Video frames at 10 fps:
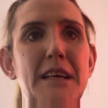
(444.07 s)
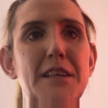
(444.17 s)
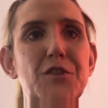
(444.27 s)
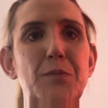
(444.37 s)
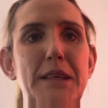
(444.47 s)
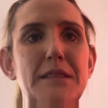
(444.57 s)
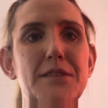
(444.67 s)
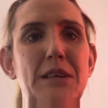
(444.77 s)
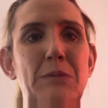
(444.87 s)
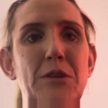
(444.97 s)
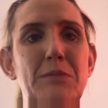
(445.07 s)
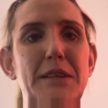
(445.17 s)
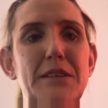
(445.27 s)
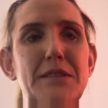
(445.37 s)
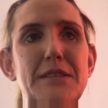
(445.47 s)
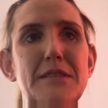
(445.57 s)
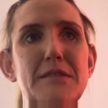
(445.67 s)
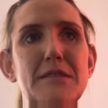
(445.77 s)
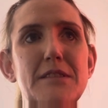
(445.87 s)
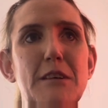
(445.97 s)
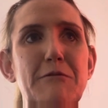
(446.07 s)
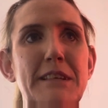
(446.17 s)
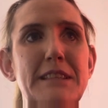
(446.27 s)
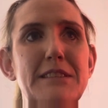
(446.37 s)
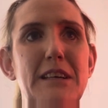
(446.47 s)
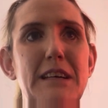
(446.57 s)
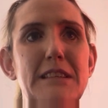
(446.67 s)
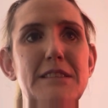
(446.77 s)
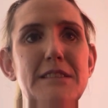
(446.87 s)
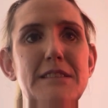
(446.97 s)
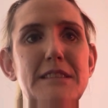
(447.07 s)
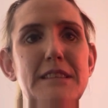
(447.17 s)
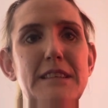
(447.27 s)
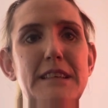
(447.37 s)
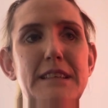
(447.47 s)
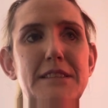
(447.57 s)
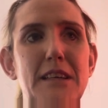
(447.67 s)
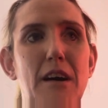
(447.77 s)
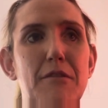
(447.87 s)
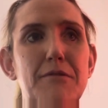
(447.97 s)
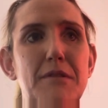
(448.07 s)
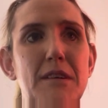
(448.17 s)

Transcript: speak to someone because suffering in silence is tough